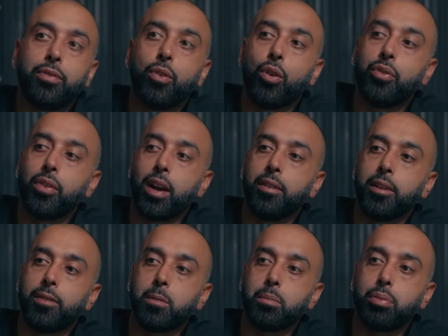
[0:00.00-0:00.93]
4 or 5
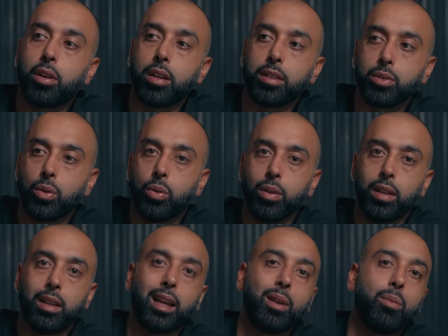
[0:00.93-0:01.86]
different products all
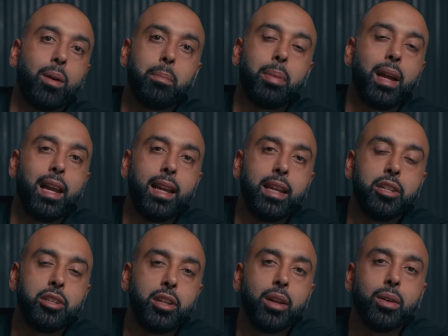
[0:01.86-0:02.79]
in like one
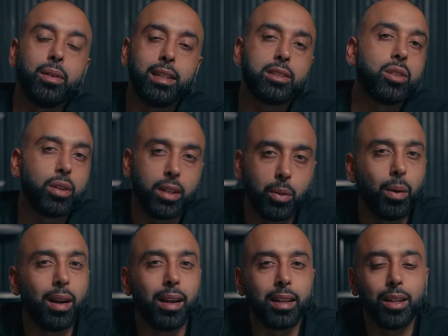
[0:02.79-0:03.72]
page, it's not going to
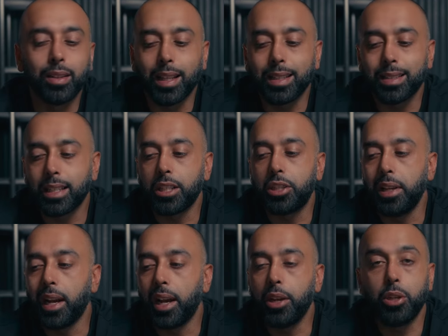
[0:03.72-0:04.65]
work. That's
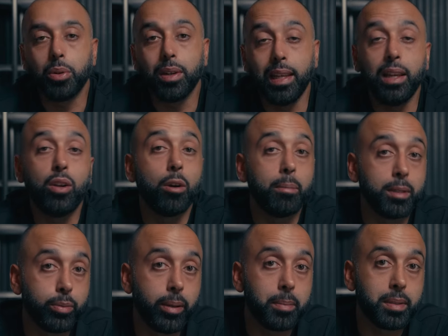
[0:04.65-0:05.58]
essentially how you do an
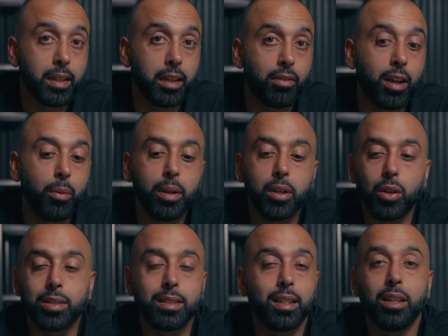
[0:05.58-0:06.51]
e-commerce website, right? We're
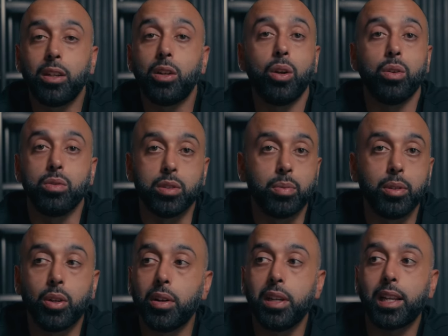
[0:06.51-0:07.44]
not selling clothes. We
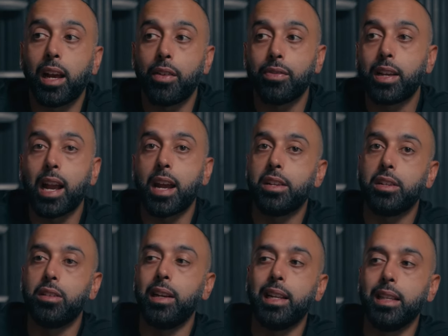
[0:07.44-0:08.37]
don't need to have
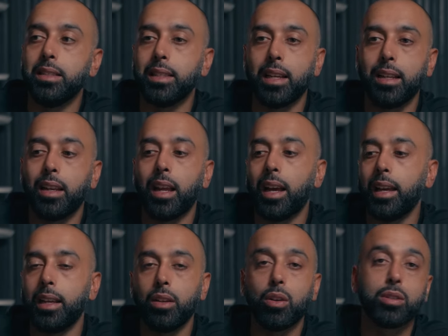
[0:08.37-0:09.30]
categories and
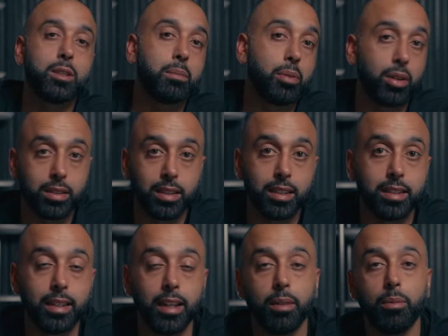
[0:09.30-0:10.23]
like lots of products
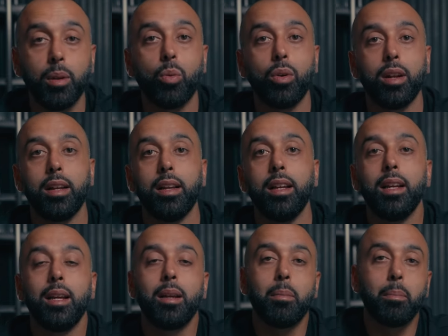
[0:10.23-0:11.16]
listed. We want to
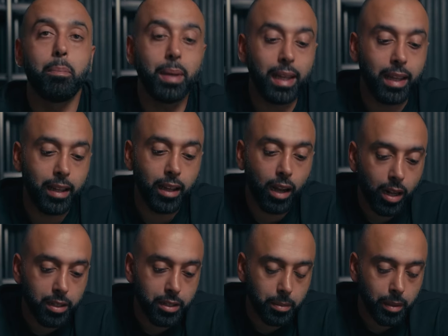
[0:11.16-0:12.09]
be,
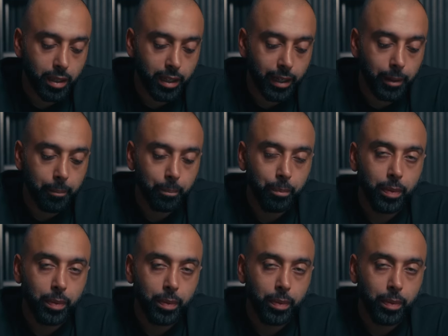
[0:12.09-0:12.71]
ultimately,